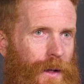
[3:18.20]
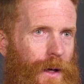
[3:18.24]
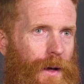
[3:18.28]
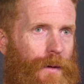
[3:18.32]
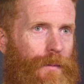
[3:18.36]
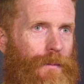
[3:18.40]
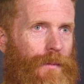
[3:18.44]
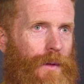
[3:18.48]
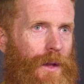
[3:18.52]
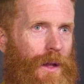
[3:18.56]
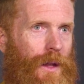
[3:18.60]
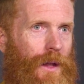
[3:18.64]
Yeah.
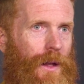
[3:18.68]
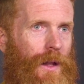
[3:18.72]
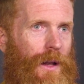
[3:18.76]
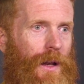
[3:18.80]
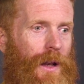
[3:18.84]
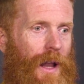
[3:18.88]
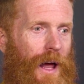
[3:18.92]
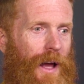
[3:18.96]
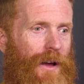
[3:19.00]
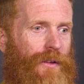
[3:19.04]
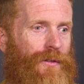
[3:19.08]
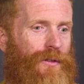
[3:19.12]

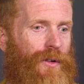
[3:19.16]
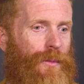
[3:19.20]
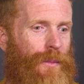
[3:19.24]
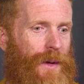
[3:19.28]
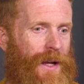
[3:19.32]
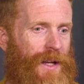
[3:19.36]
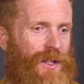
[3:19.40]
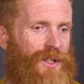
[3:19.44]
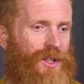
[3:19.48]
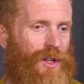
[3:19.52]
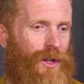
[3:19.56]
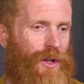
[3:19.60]
Like, for
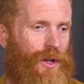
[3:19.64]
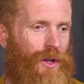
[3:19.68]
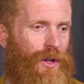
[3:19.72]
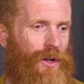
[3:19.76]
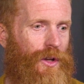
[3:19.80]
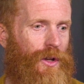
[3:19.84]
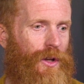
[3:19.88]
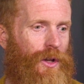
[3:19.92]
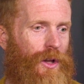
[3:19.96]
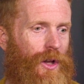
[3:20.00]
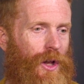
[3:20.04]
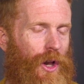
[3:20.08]
me to
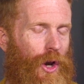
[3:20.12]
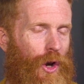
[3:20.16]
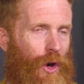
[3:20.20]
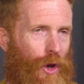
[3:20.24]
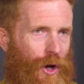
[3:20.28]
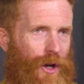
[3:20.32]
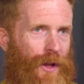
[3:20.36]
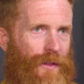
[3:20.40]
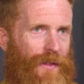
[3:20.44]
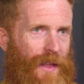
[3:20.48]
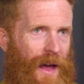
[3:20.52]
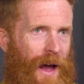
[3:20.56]

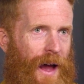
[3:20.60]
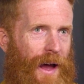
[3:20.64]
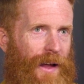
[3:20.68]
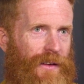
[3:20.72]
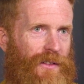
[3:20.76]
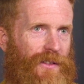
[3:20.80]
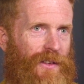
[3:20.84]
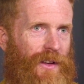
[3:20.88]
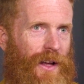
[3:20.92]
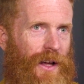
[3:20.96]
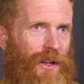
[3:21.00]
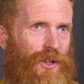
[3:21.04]
look at
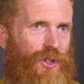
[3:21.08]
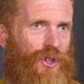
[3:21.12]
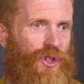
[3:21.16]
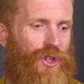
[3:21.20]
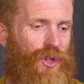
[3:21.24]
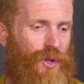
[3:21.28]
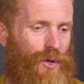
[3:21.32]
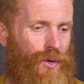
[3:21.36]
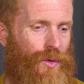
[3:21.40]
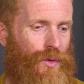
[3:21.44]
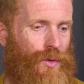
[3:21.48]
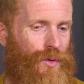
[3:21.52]
that and
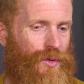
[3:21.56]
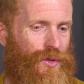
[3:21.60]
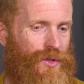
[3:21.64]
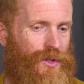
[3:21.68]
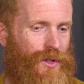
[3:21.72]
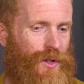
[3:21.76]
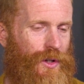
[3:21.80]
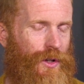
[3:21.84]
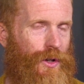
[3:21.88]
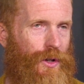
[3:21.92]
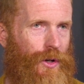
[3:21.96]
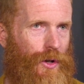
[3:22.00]

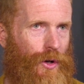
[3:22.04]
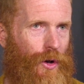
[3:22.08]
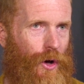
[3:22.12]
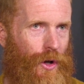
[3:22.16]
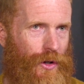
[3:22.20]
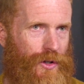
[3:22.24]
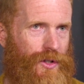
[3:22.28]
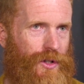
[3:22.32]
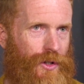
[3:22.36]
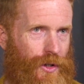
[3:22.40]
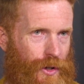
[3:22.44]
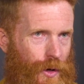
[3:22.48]
choose
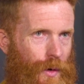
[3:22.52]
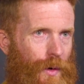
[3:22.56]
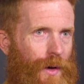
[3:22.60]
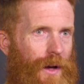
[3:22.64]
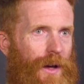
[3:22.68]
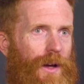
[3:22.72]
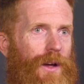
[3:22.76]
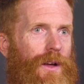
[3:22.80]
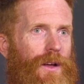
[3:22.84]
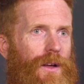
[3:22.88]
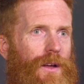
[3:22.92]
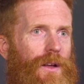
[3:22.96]
not to do
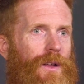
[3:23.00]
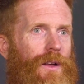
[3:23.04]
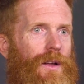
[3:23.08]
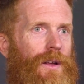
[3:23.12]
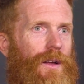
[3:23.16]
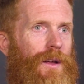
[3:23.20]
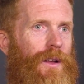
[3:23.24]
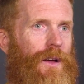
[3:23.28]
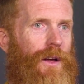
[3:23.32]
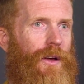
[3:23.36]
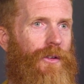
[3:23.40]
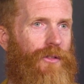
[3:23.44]
it
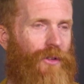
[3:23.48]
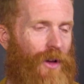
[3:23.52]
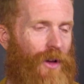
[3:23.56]
is